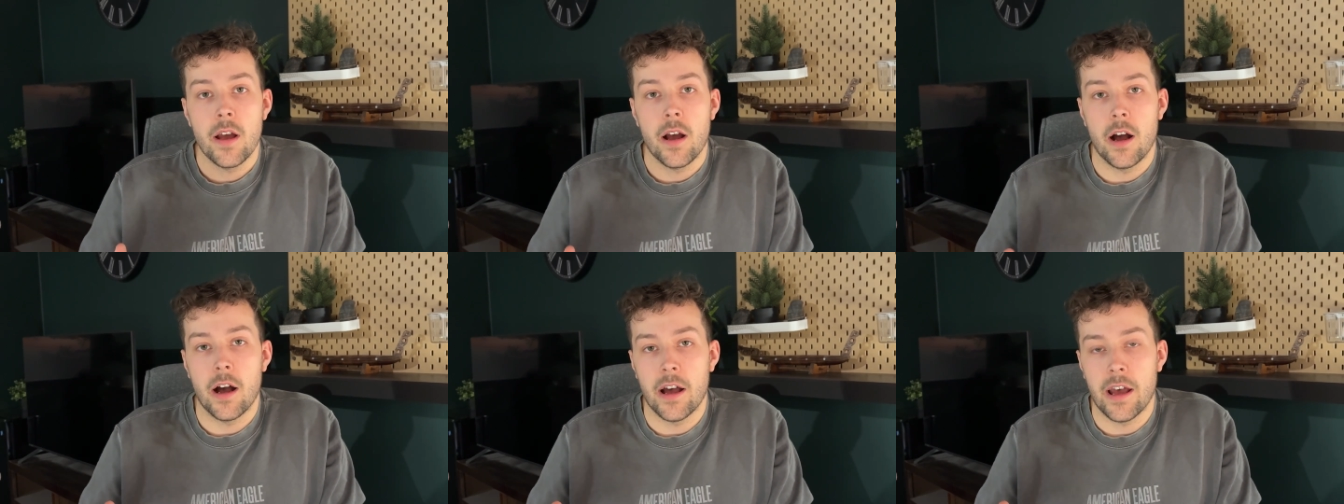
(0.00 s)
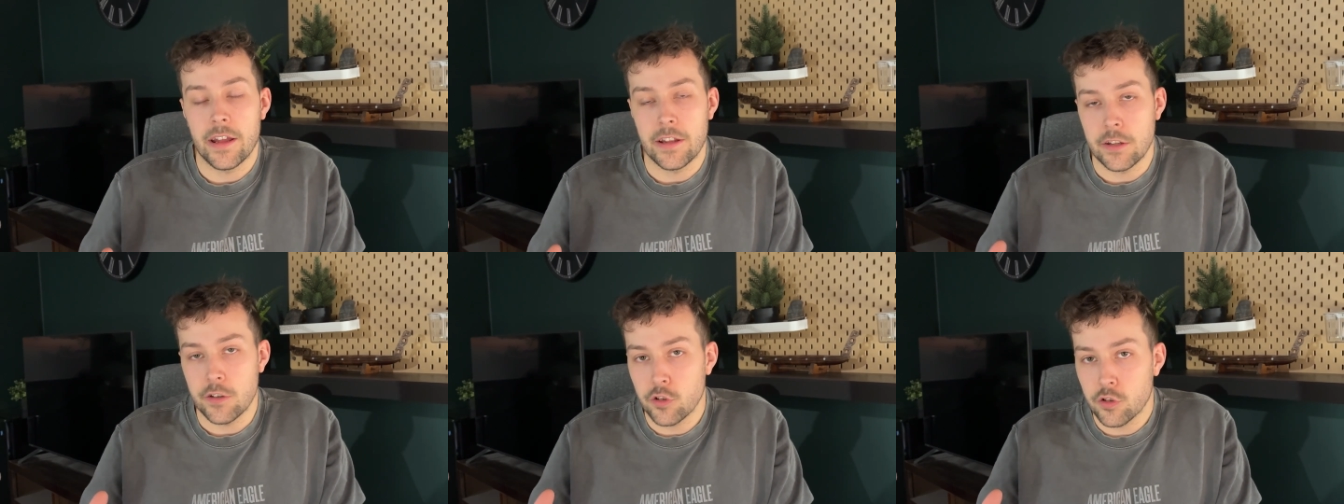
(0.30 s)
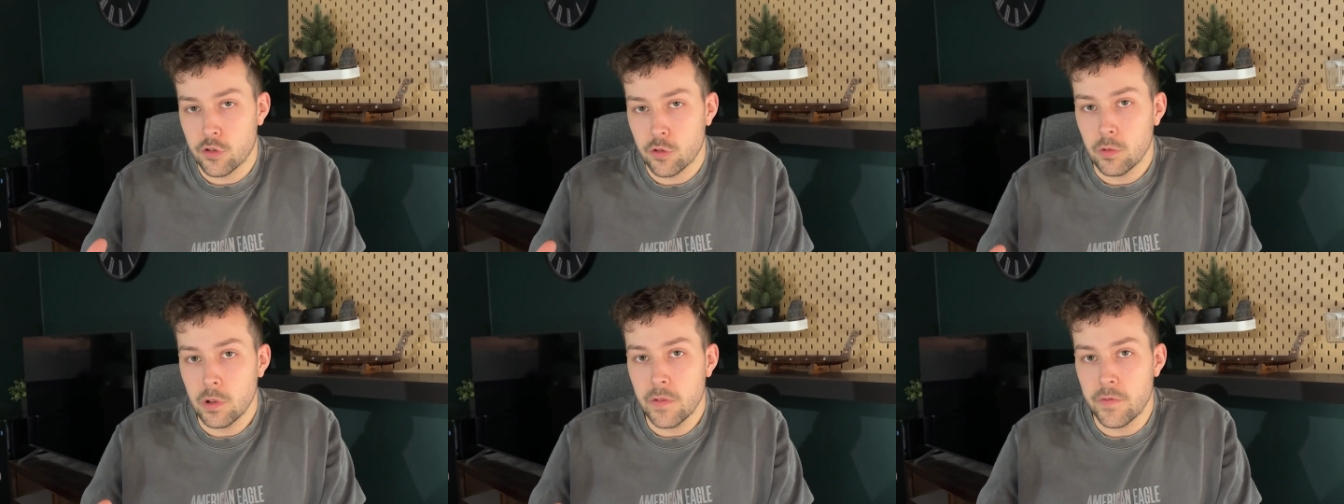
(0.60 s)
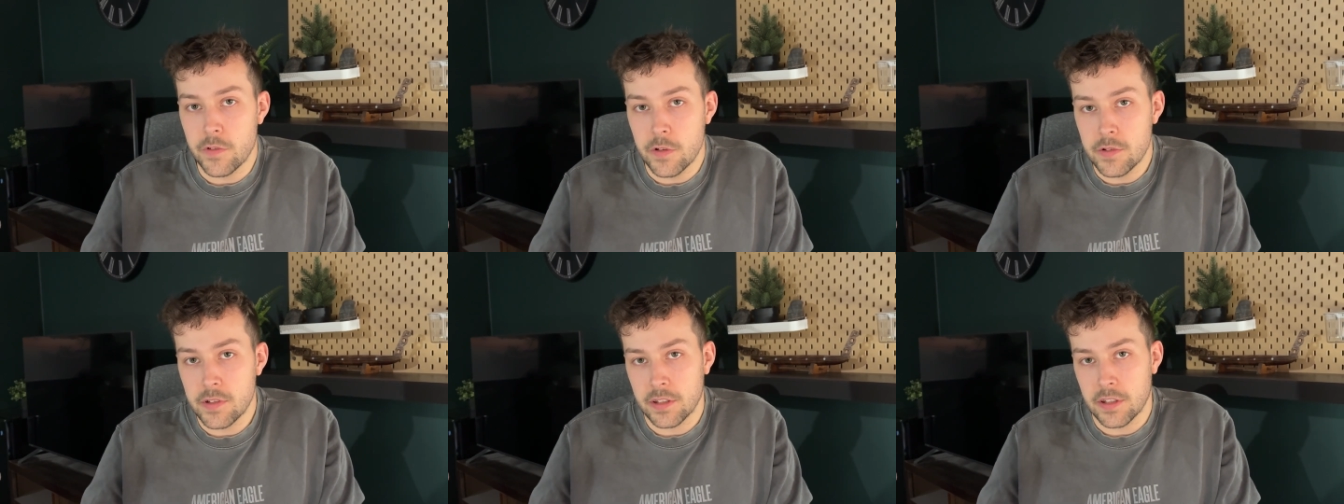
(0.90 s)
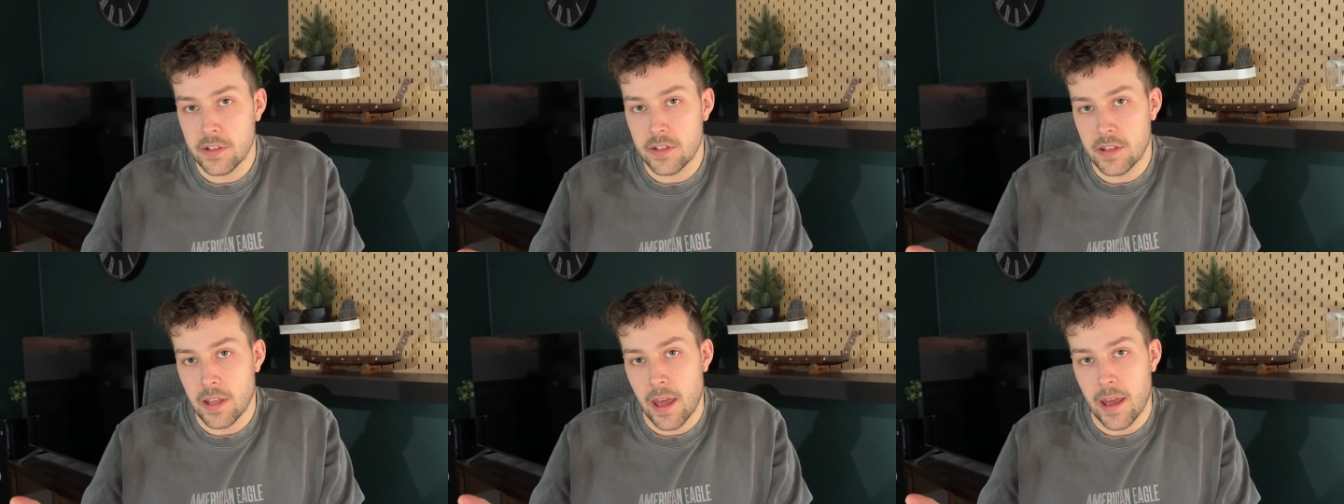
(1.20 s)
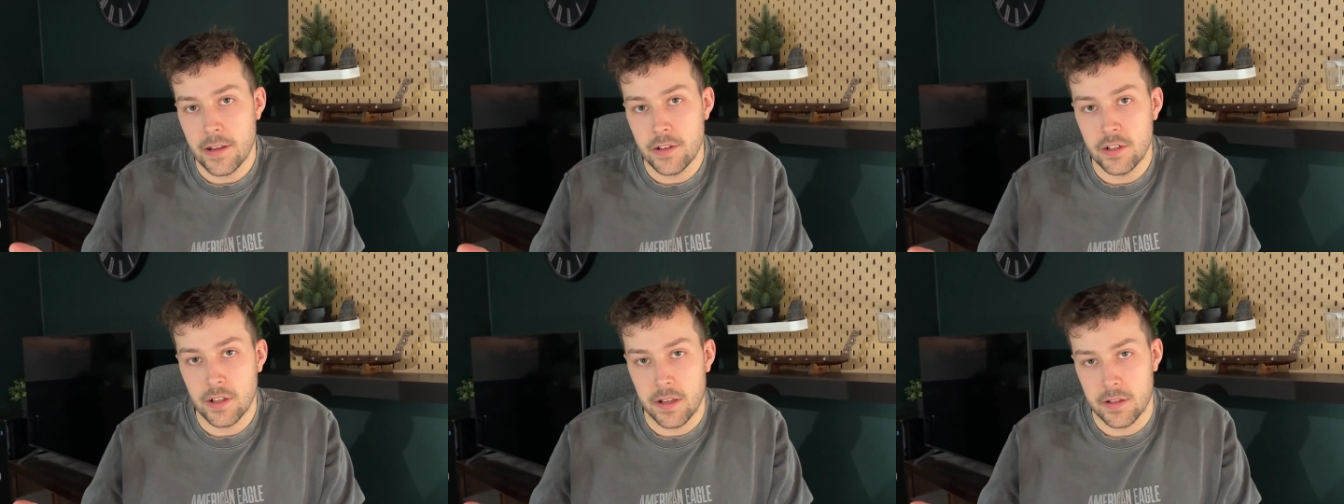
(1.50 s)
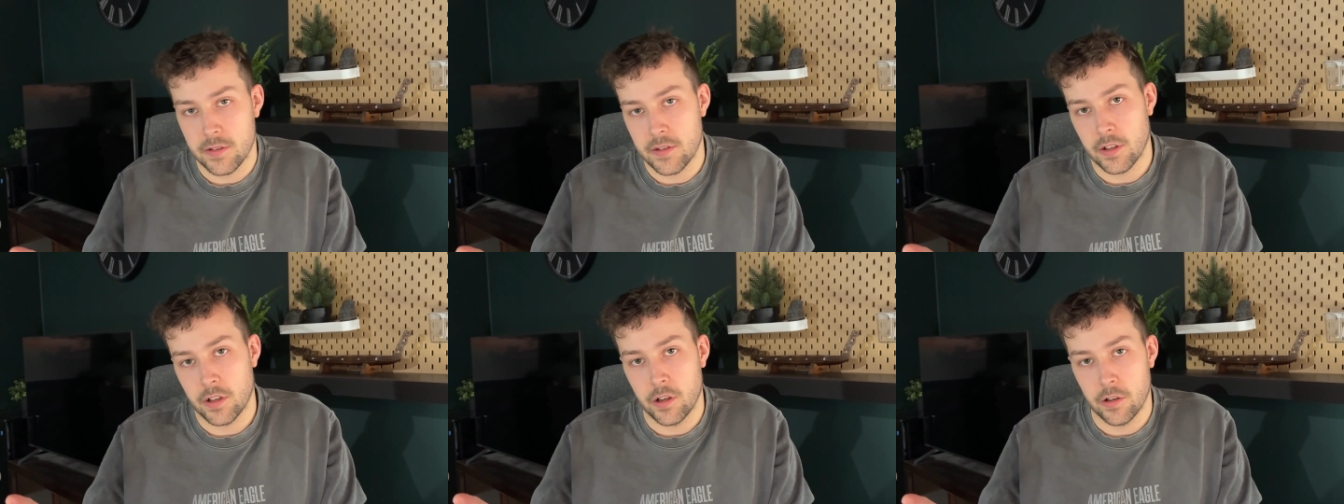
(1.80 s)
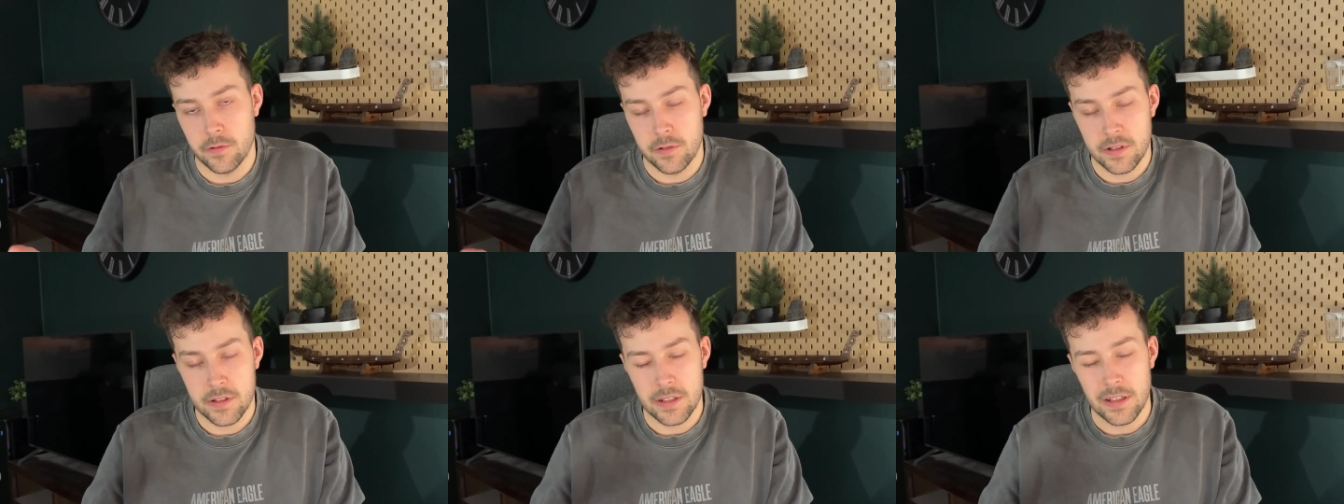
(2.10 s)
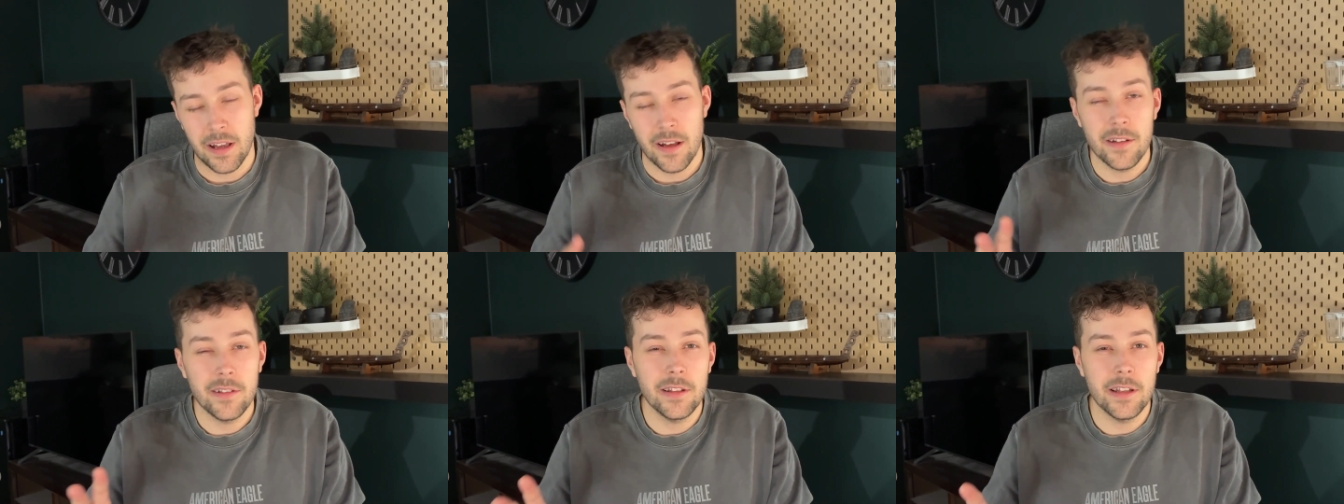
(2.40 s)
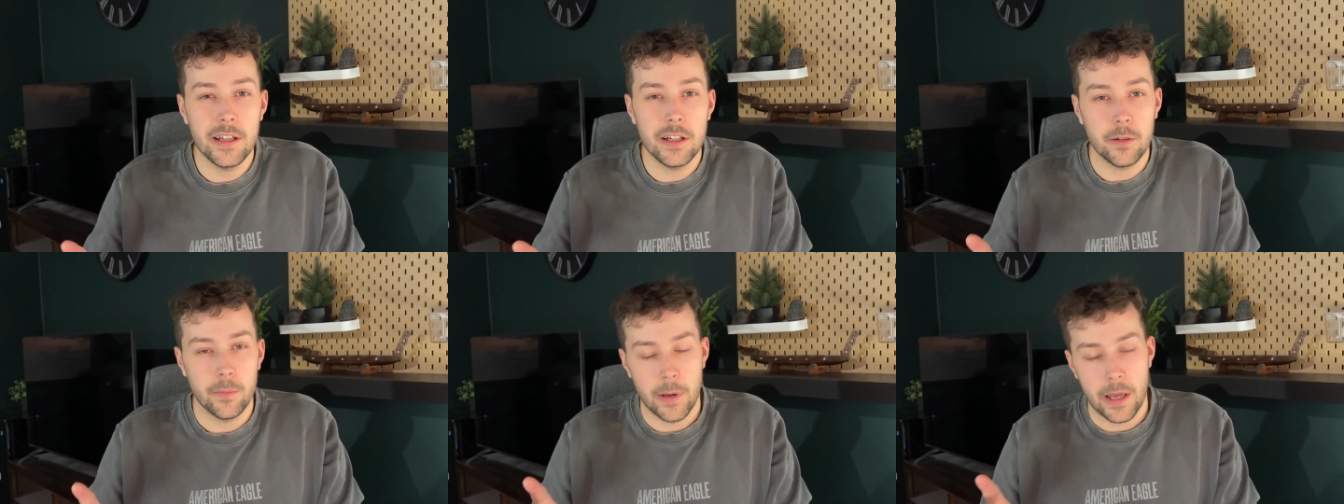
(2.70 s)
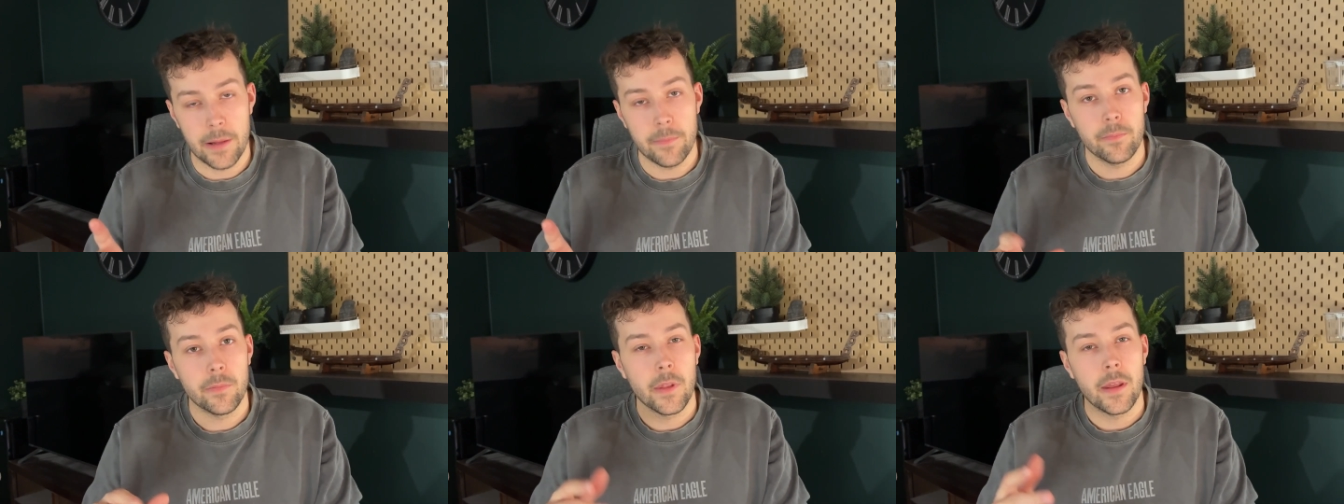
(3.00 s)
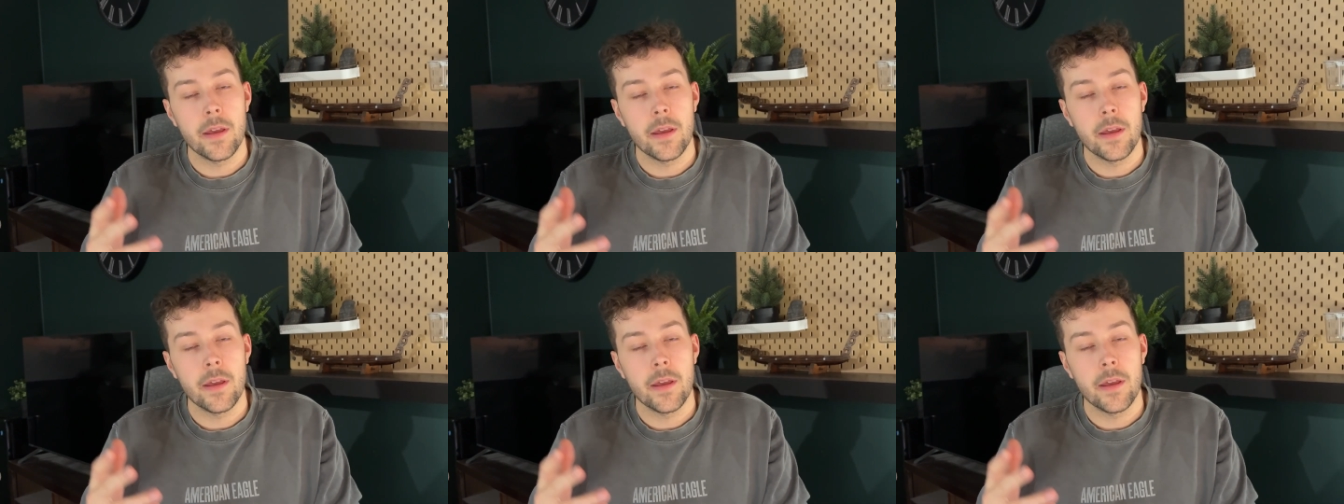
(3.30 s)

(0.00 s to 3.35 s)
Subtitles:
and you're sort of using this to hedge against the currency a little bit.